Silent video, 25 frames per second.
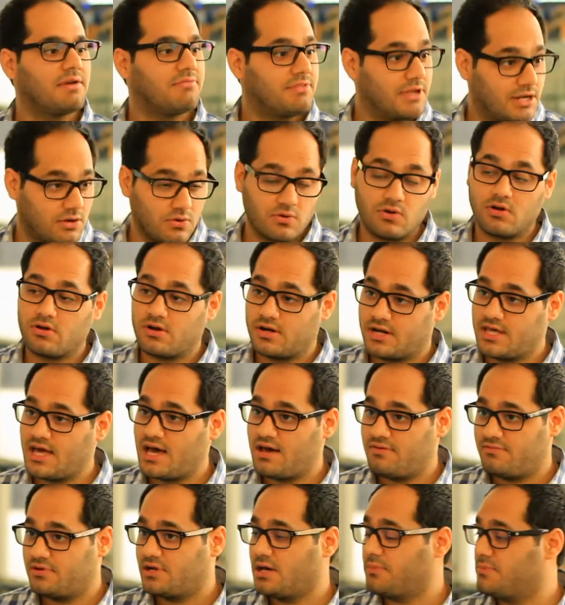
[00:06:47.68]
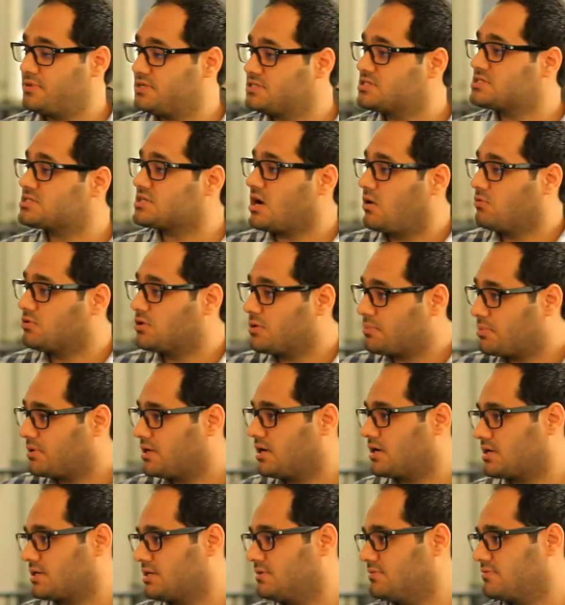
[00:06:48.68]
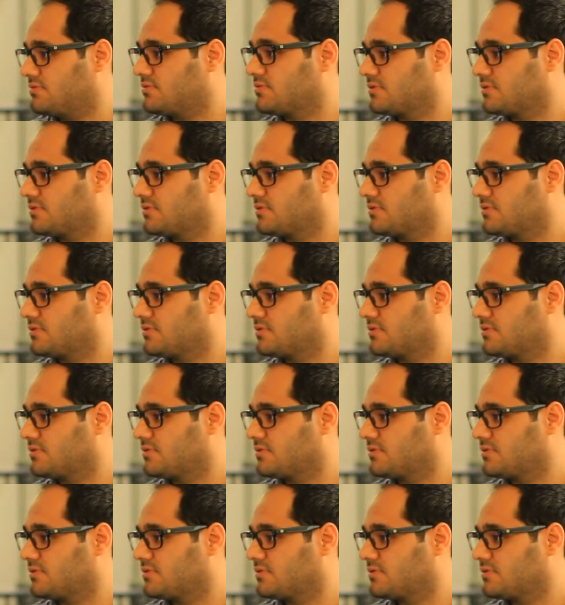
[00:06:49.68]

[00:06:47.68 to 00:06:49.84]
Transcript: If they don't already have it. I mean, just counterproductive.